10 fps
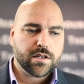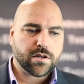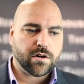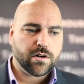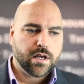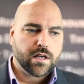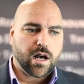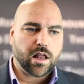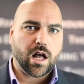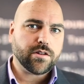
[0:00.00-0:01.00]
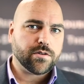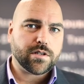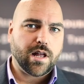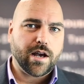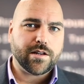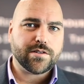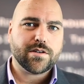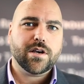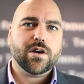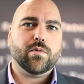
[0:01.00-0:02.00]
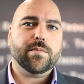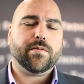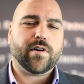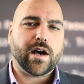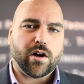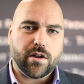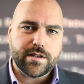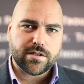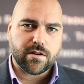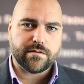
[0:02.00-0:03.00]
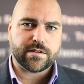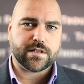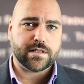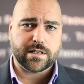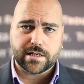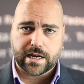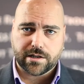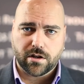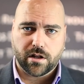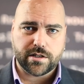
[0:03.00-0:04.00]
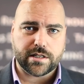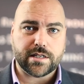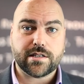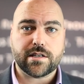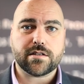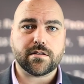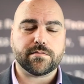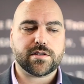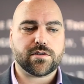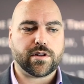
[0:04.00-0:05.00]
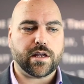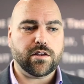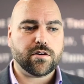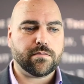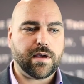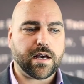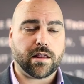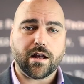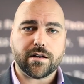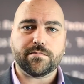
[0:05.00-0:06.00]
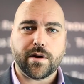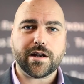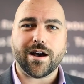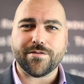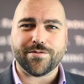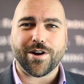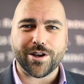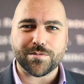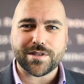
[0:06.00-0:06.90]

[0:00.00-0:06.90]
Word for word: So, along those lines, we provide all these services, the technology, the systems, so that you can make a lot of money off of volume